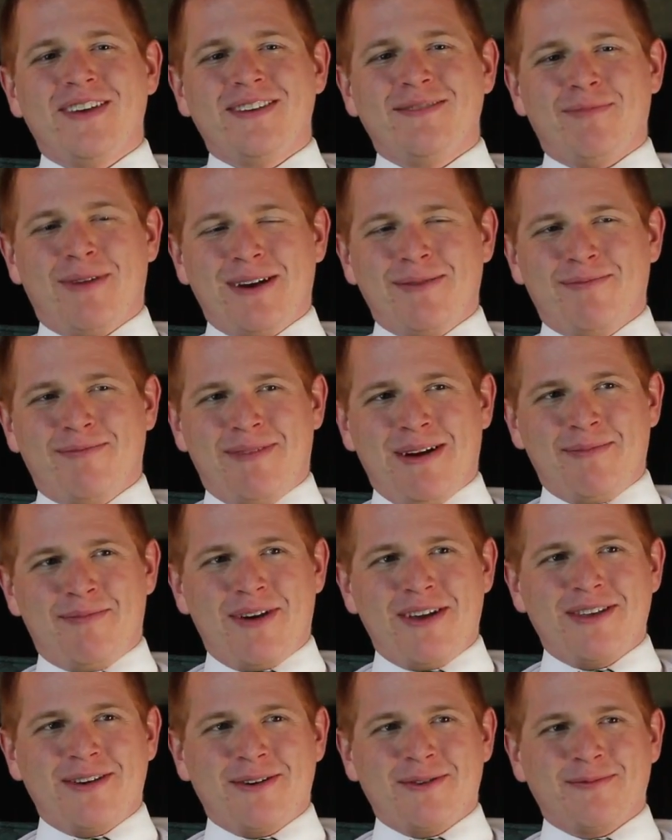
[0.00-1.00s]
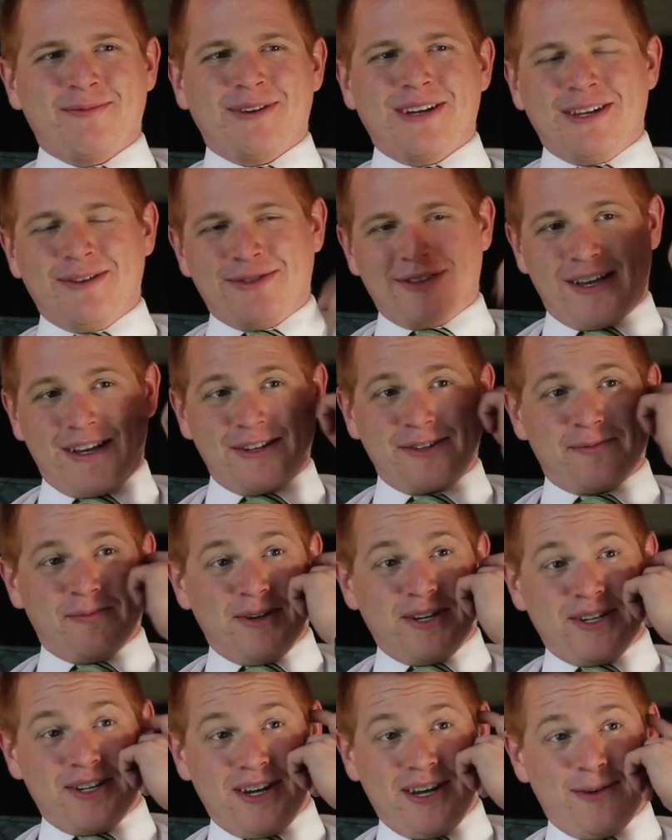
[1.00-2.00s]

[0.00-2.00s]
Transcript: My brother, when he was on his mission,